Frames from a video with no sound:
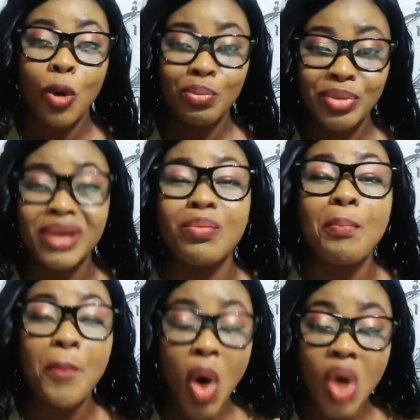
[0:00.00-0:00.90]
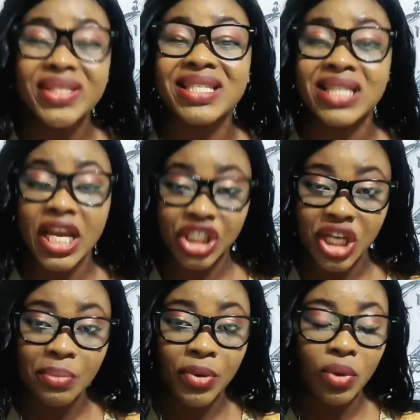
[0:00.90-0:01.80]
be more
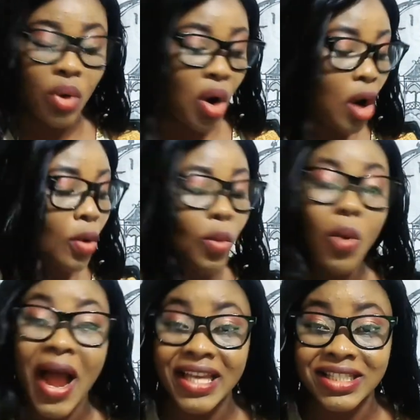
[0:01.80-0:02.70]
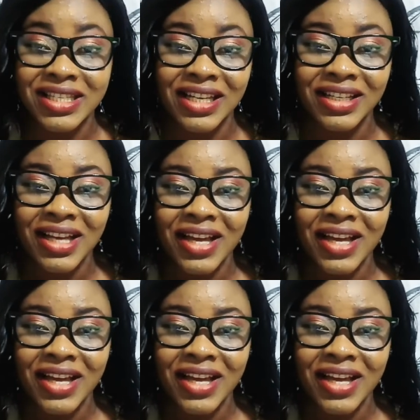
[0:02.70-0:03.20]
searchable on YT.